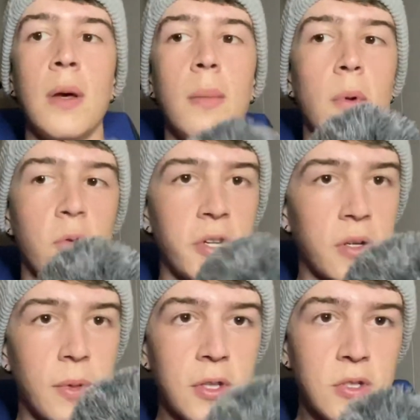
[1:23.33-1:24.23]
But we'll talk
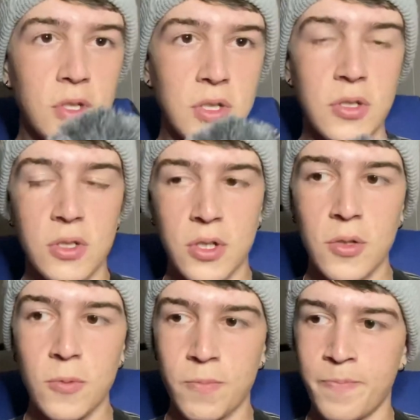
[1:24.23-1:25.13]
about the tricks you should
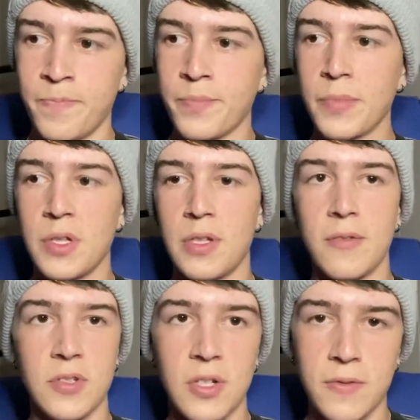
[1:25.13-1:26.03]
do,
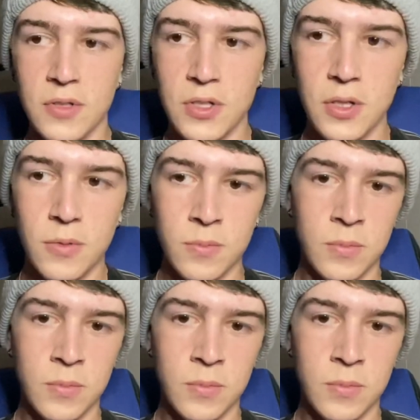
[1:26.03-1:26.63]
different stuff you should do.